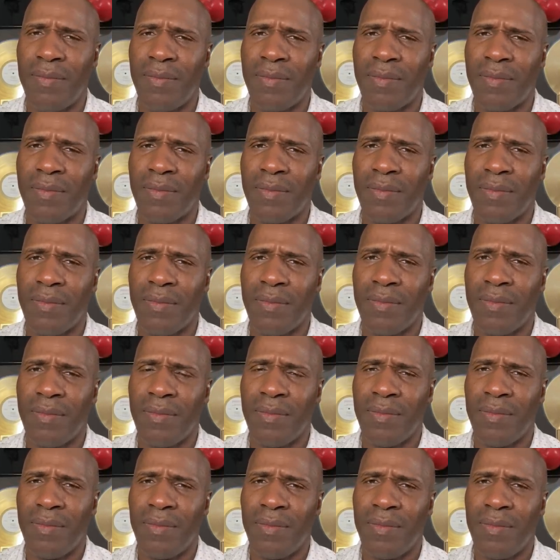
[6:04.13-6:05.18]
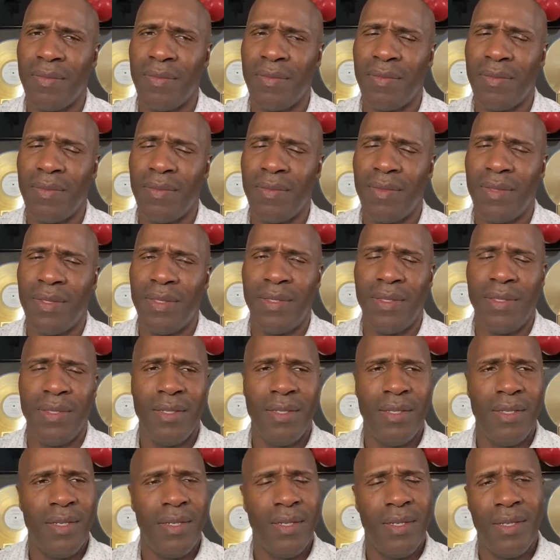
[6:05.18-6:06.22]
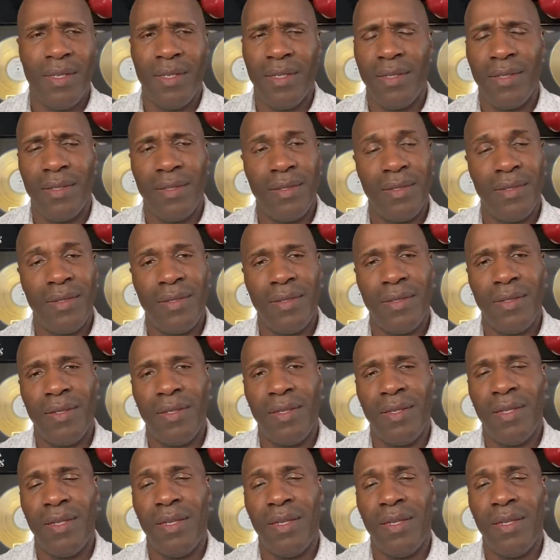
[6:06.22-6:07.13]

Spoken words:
(no one is talking)